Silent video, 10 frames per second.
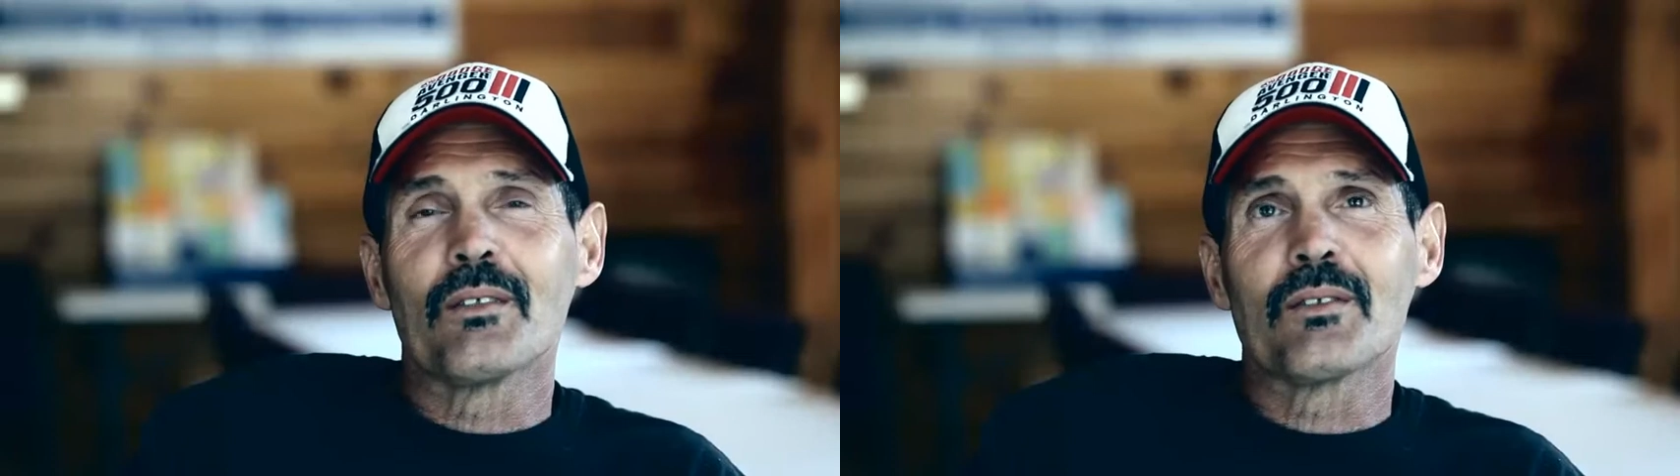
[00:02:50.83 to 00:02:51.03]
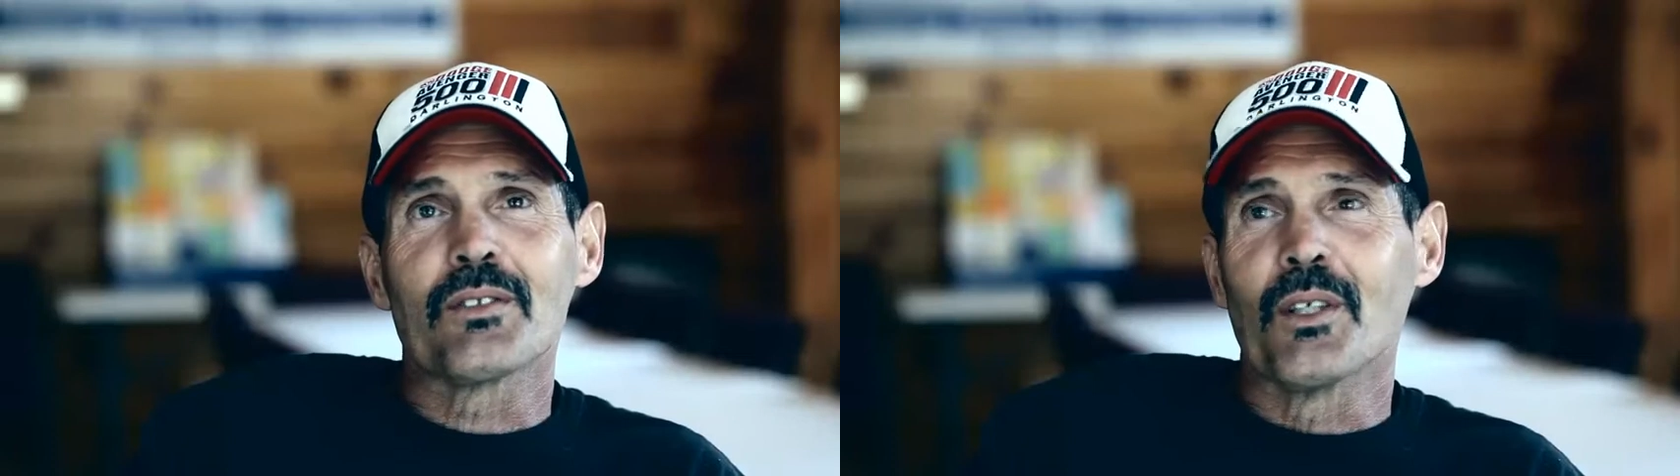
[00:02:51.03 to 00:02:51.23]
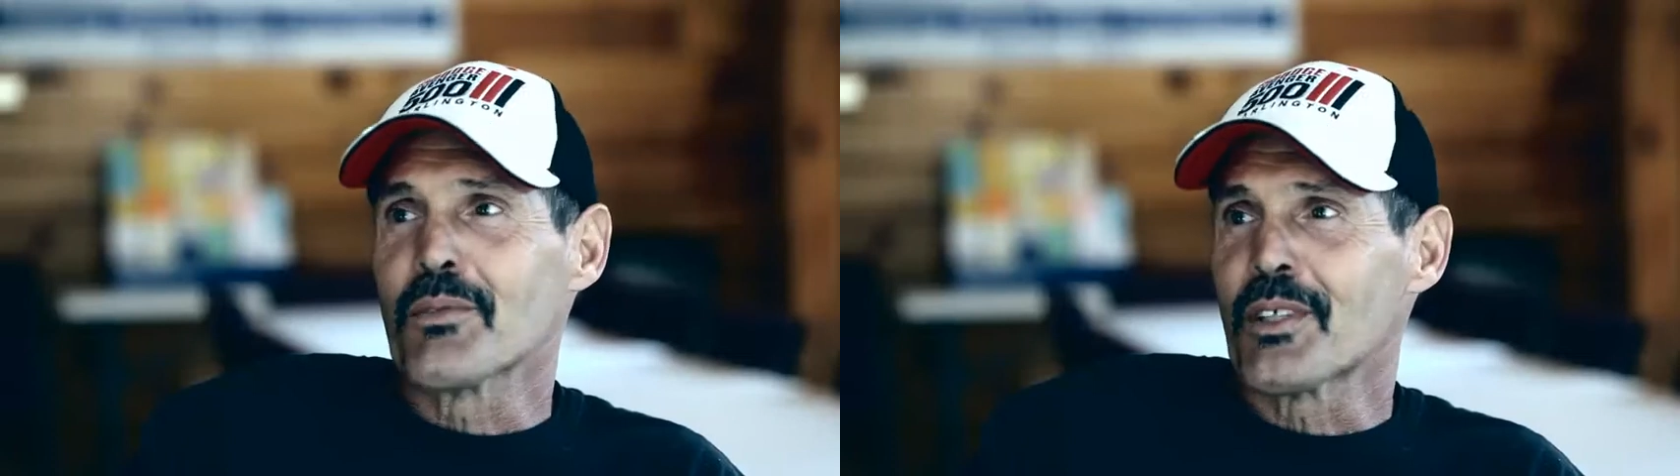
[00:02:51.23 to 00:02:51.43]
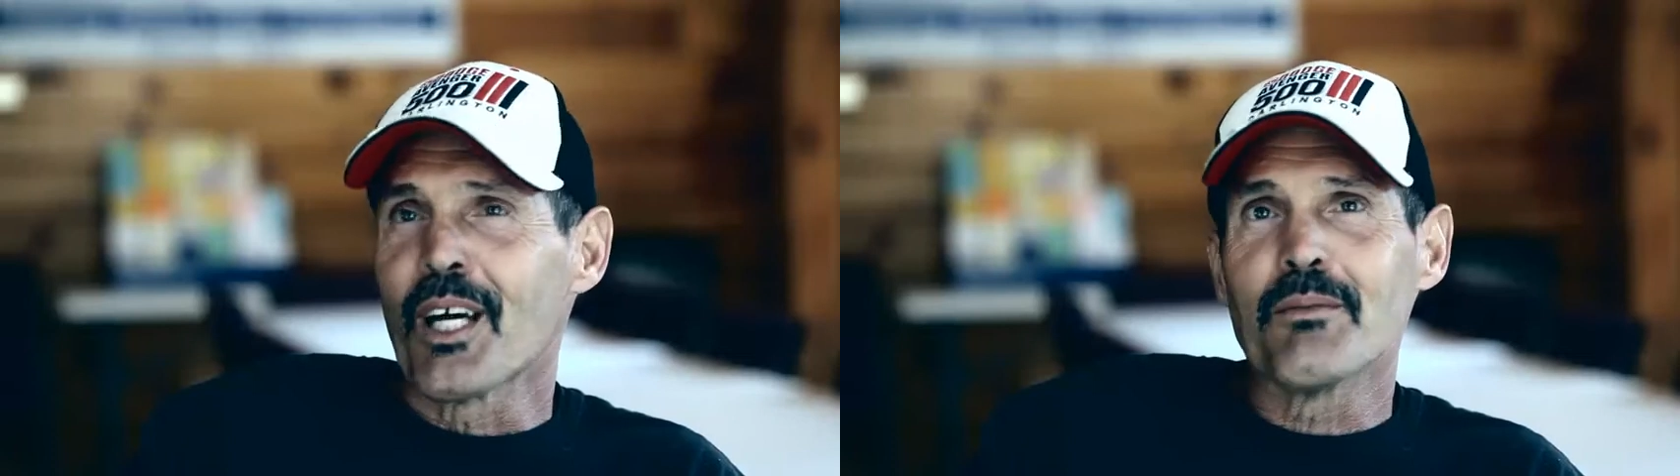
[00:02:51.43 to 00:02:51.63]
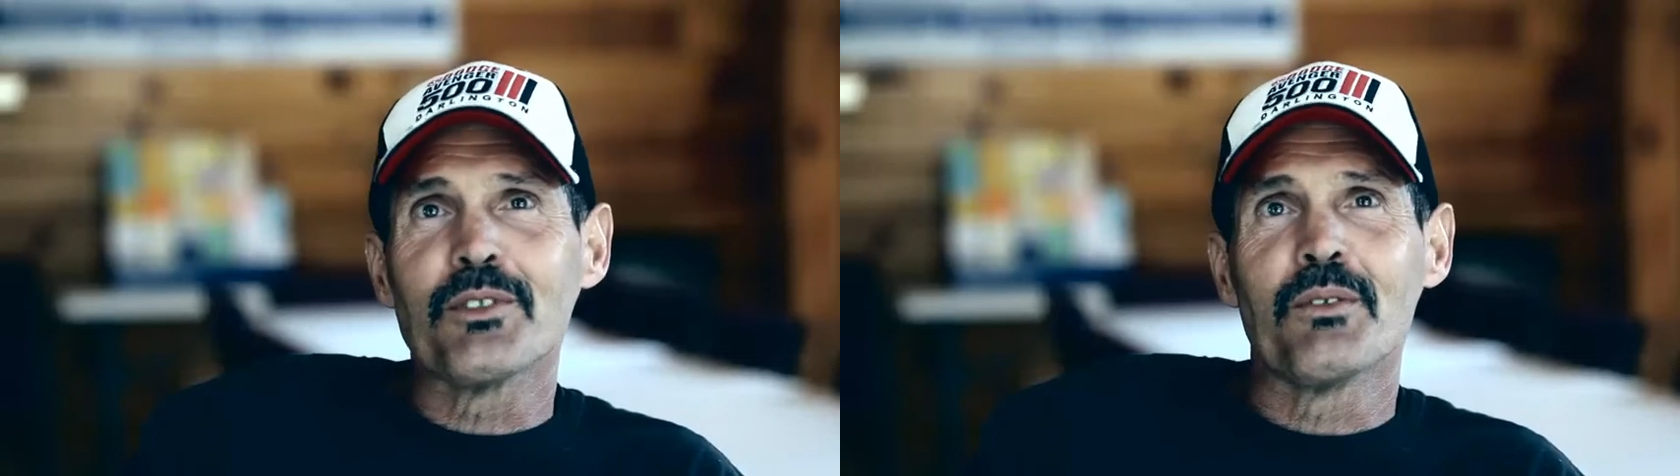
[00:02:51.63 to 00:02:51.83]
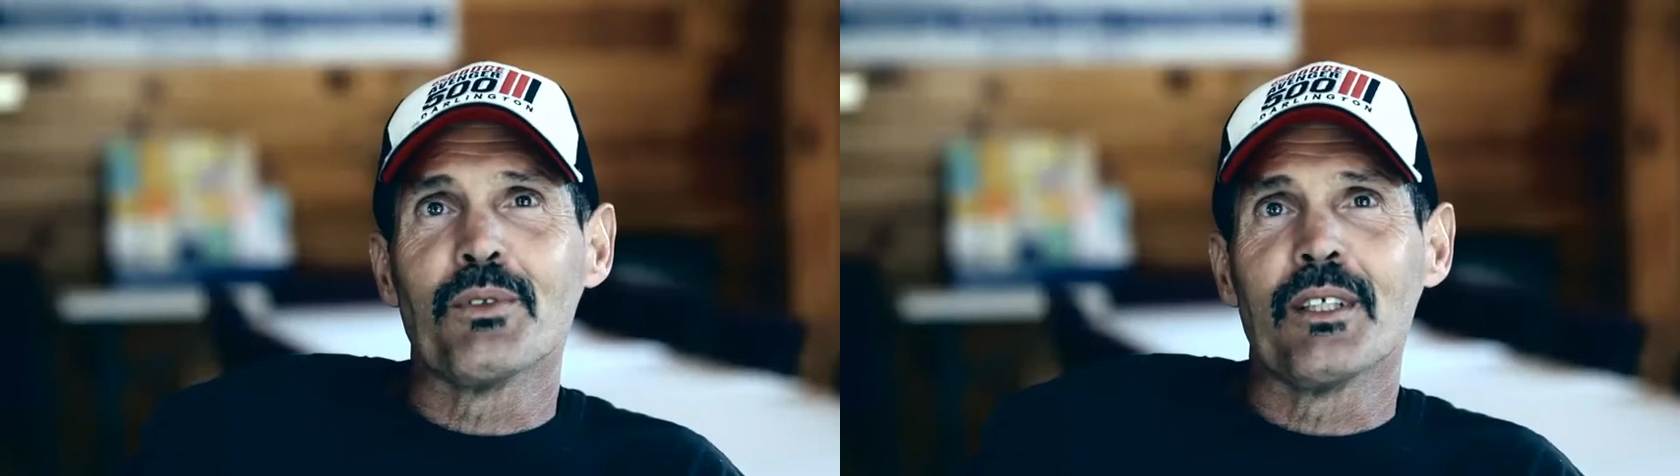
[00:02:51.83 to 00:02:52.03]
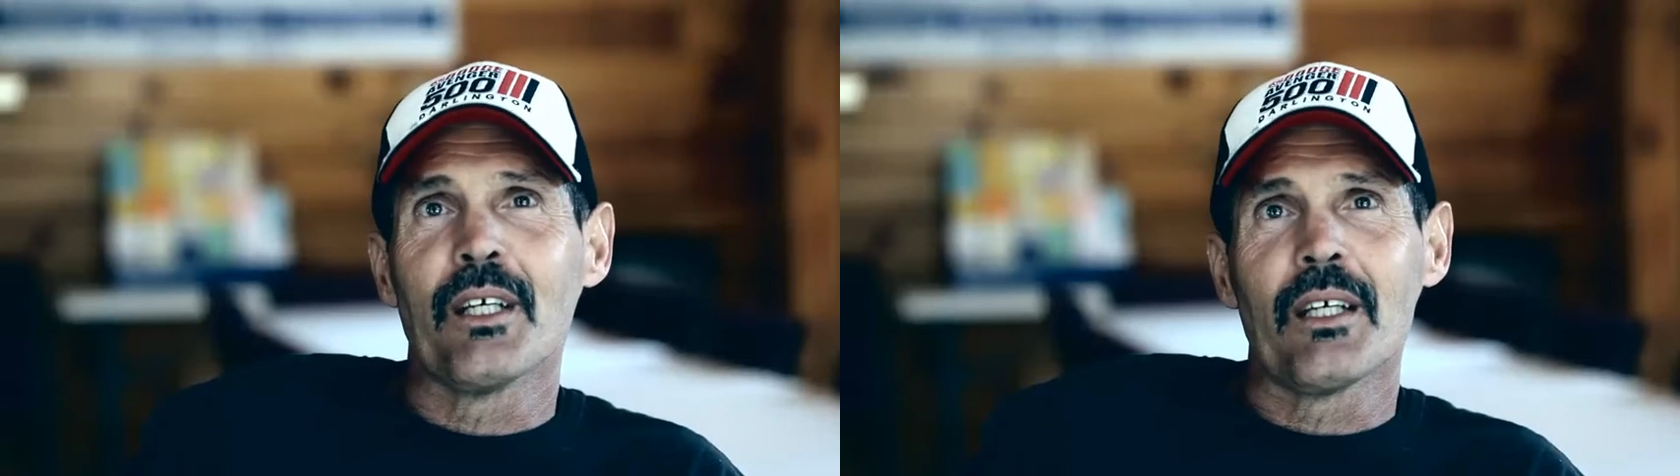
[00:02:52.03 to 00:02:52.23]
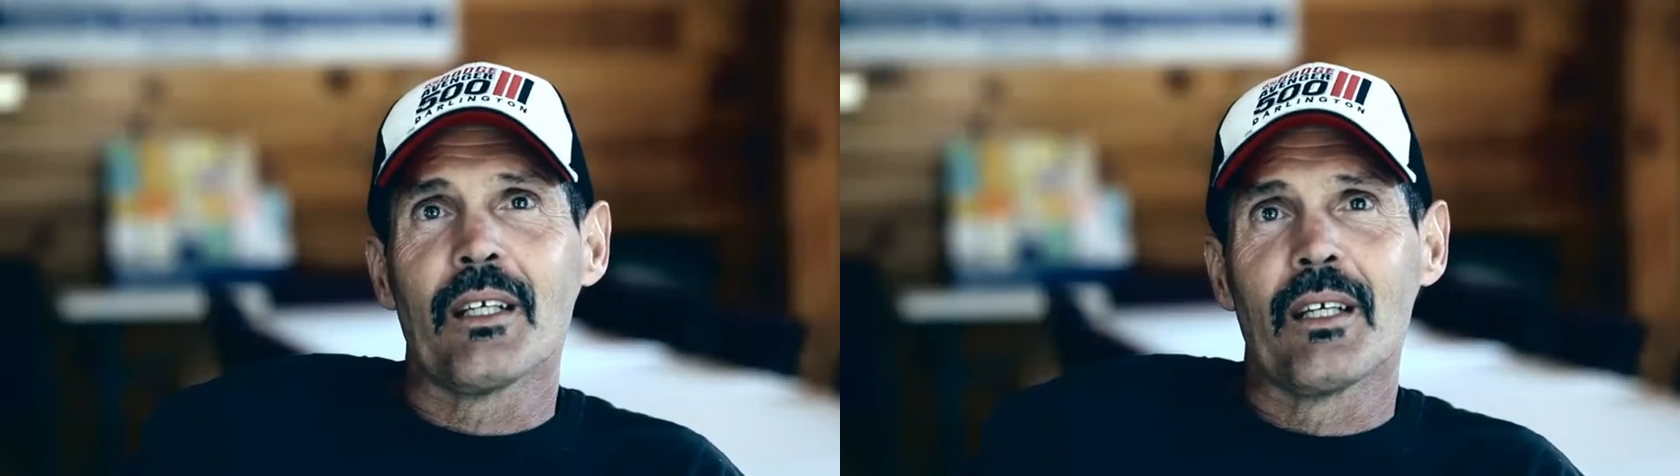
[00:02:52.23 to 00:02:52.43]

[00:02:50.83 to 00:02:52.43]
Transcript: Sometimes every day,